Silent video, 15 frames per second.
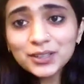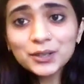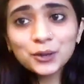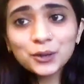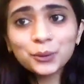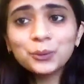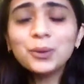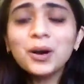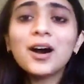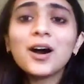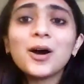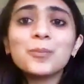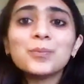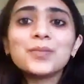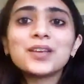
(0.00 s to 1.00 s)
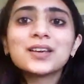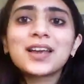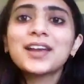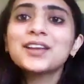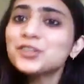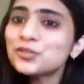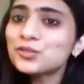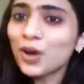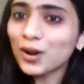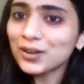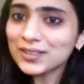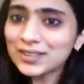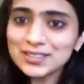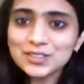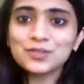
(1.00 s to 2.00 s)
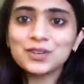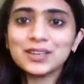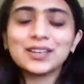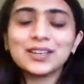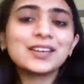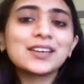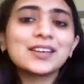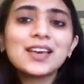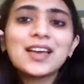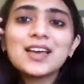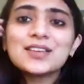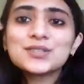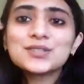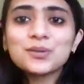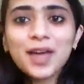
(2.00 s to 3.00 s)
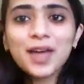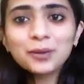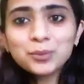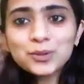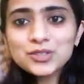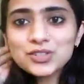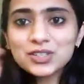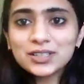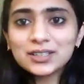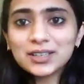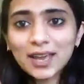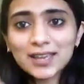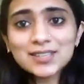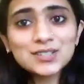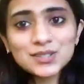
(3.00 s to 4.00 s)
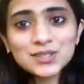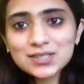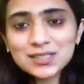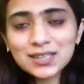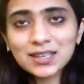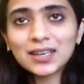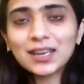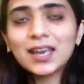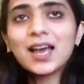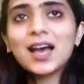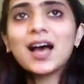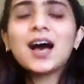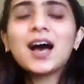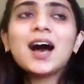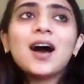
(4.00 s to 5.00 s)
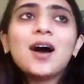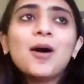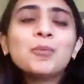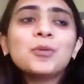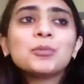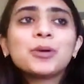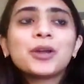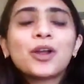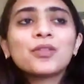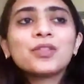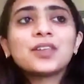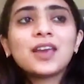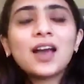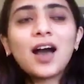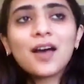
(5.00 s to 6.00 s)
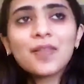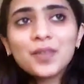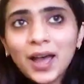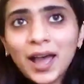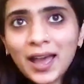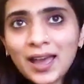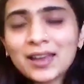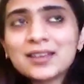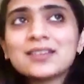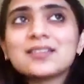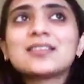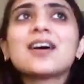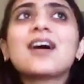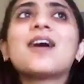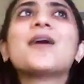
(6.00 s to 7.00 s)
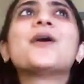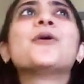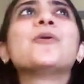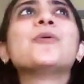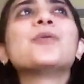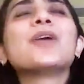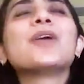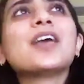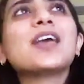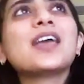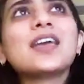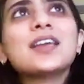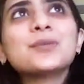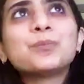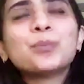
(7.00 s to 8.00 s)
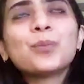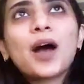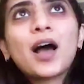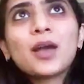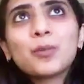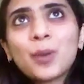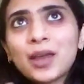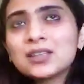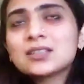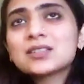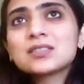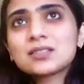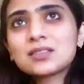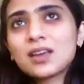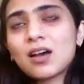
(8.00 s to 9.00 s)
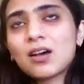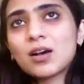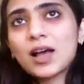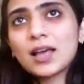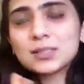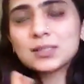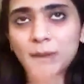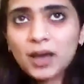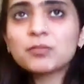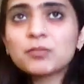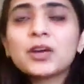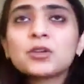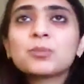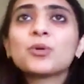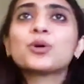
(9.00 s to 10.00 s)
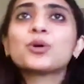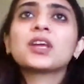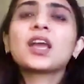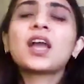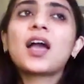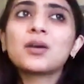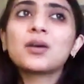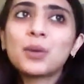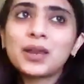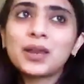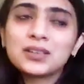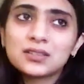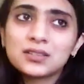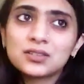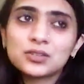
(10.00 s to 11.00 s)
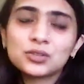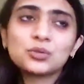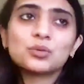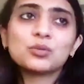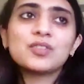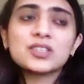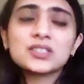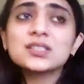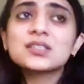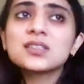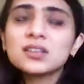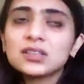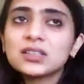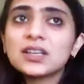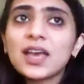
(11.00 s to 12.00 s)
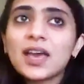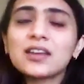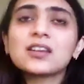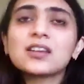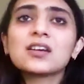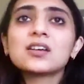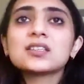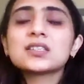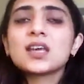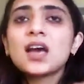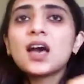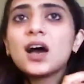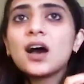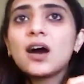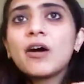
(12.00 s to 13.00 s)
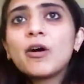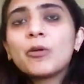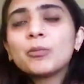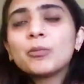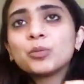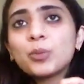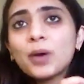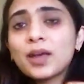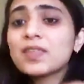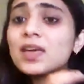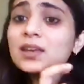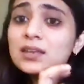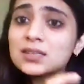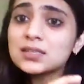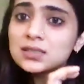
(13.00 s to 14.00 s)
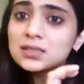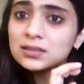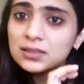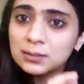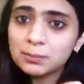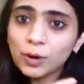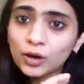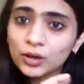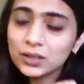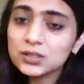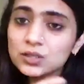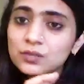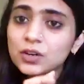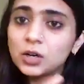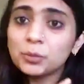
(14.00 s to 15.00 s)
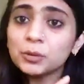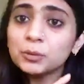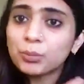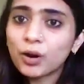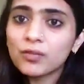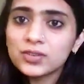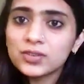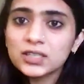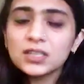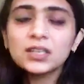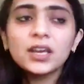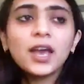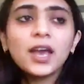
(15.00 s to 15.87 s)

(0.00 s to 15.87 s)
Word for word: you know, um, kind of not intervening. So that was really nice to see. Um, but on the other hand, uh, it, I went, as part of my reporting, I went to visit certain areas um, where there is deep pockets of urban poverty.